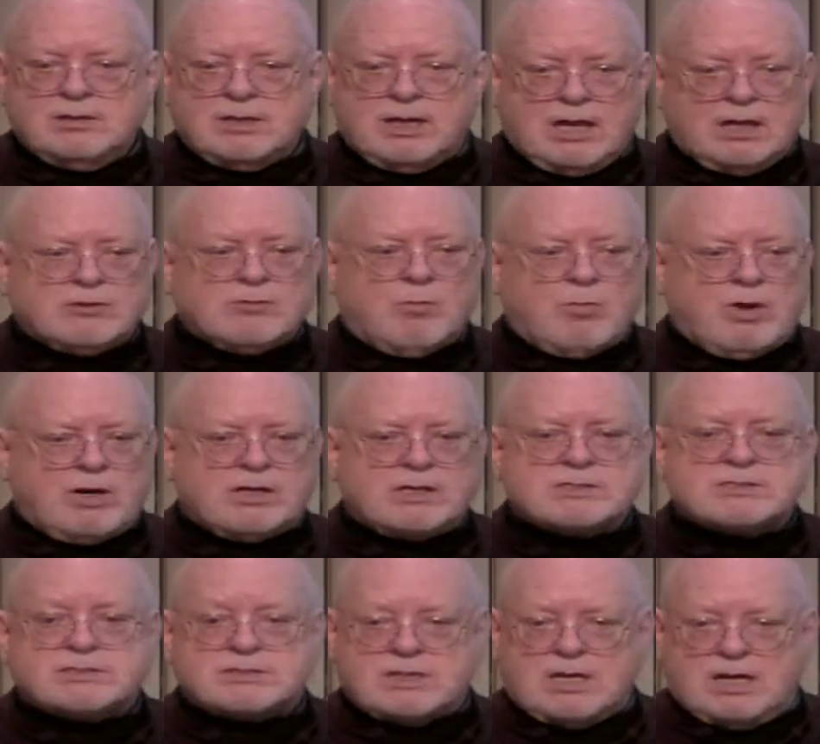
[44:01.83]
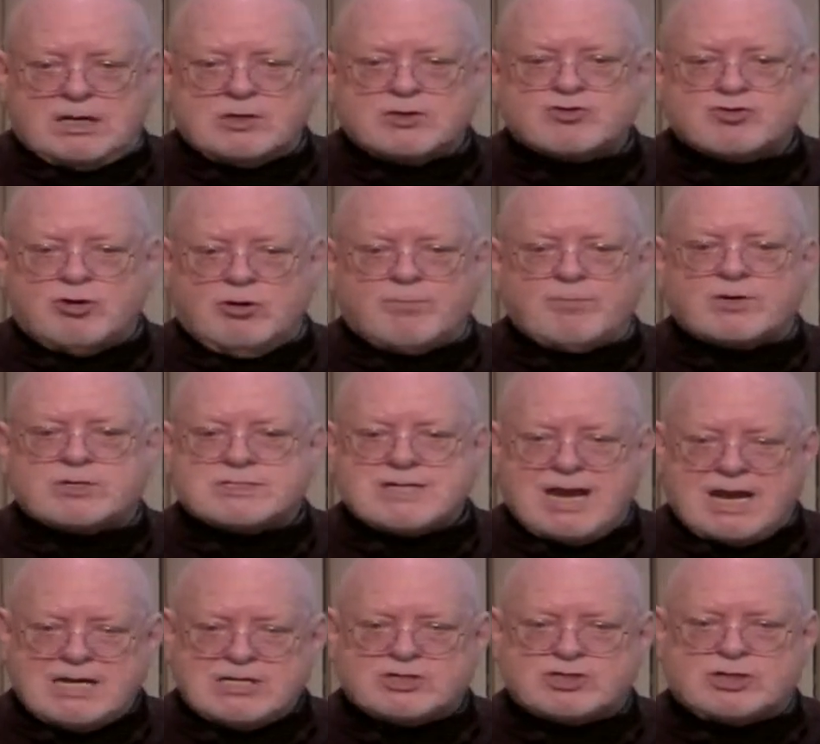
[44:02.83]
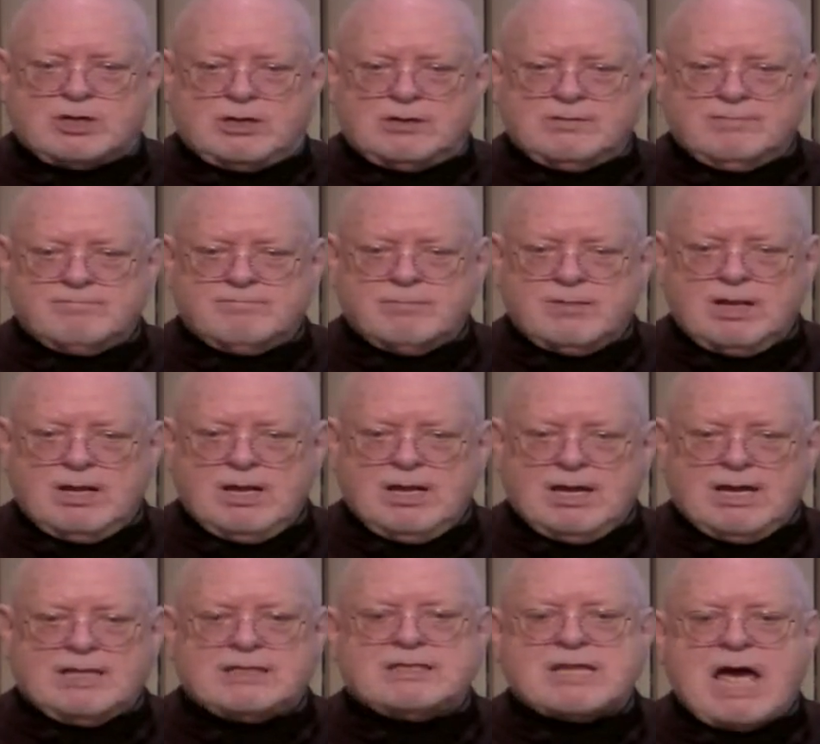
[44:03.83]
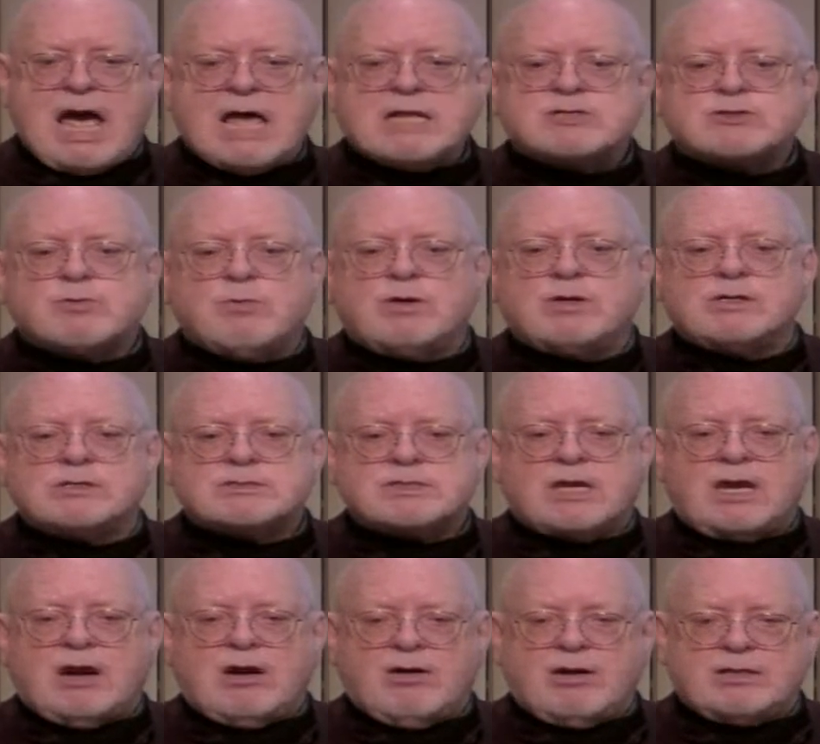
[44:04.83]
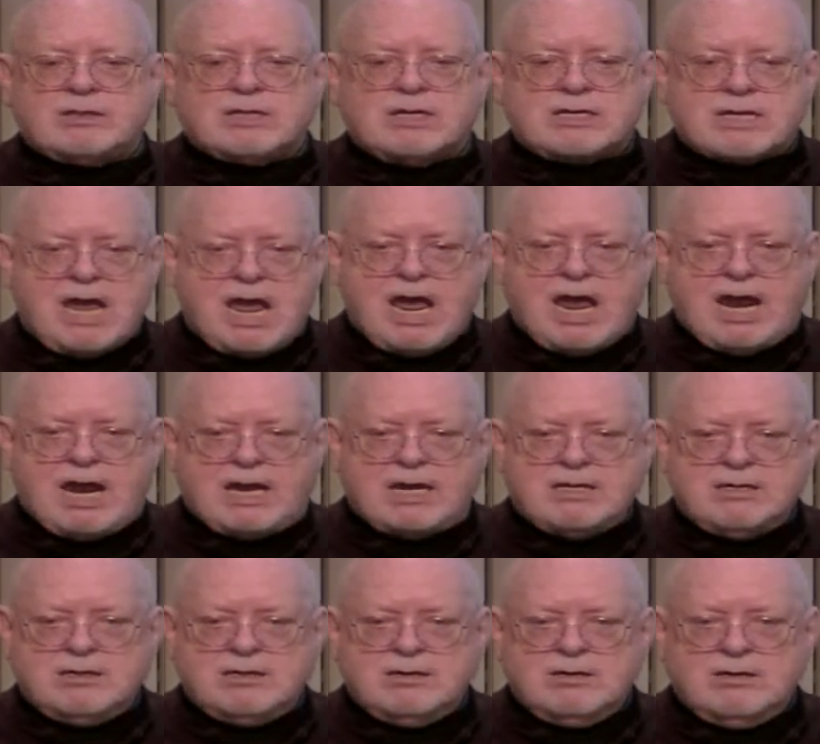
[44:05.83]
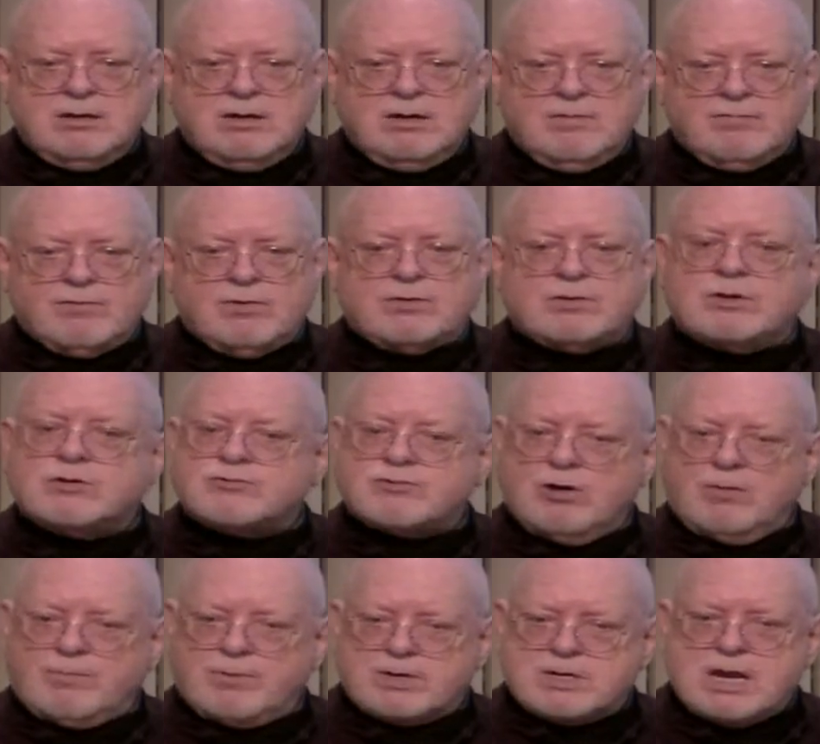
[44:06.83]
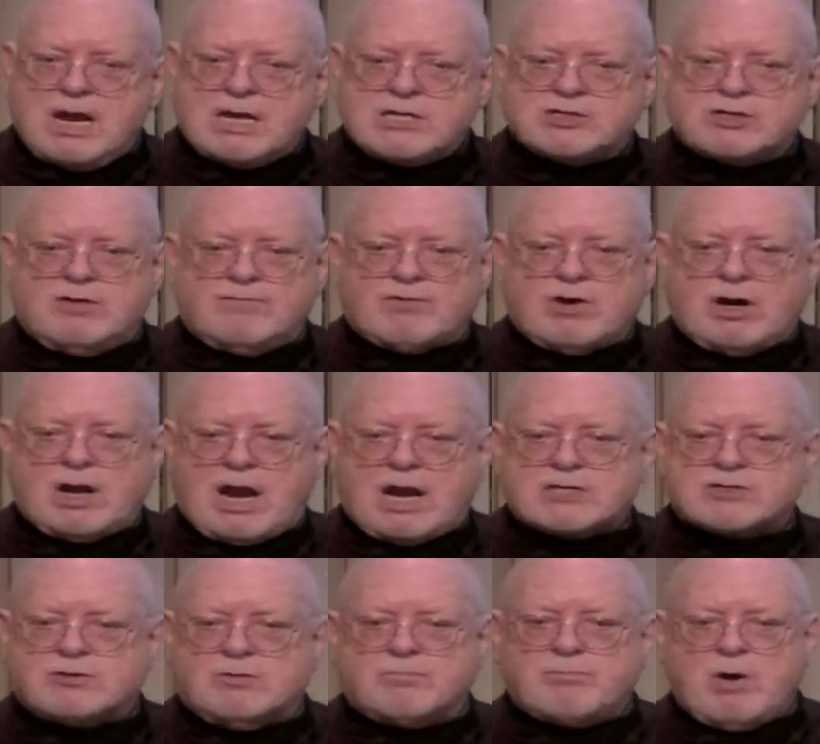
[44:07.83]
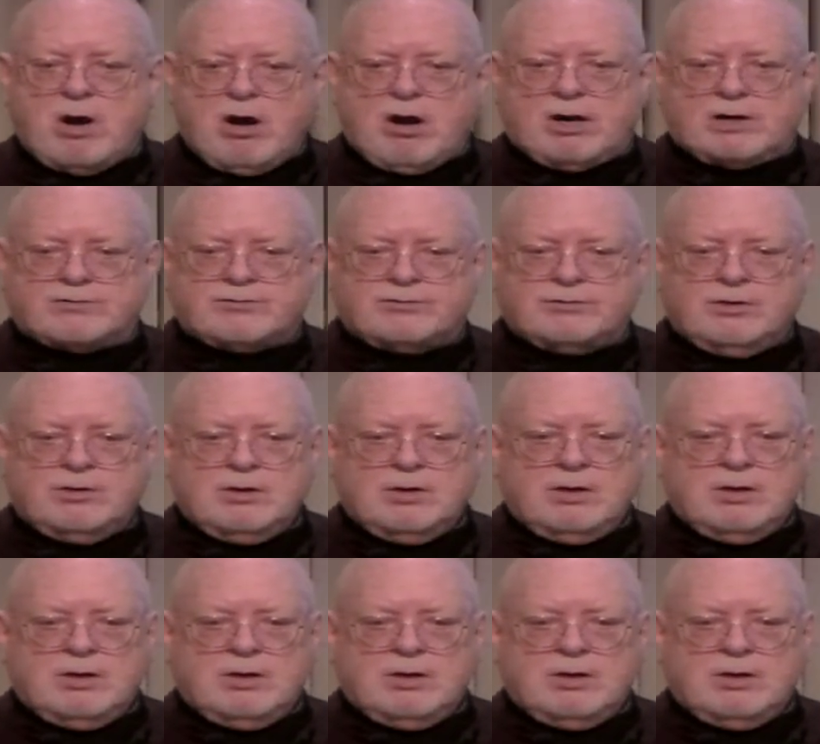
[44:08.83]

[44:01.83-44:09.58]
The other one is an interpretation, and that's what has carried the day for the interpretation of our national parks.